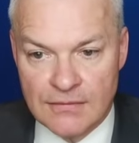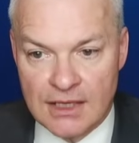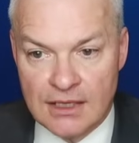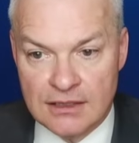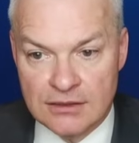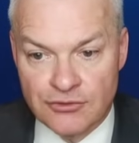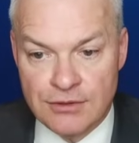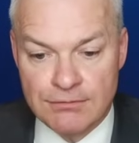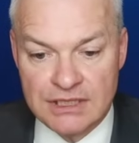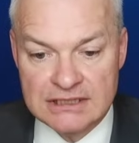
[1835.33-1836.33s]
And
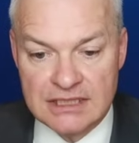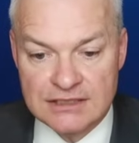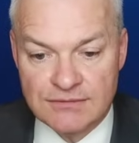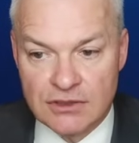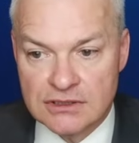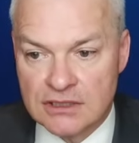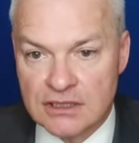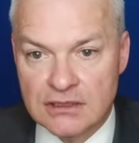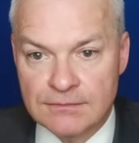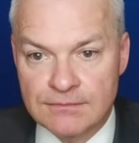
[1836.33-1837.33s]
crimpy is less
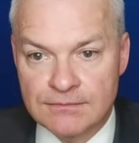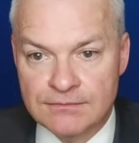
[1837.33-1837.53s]
volatile.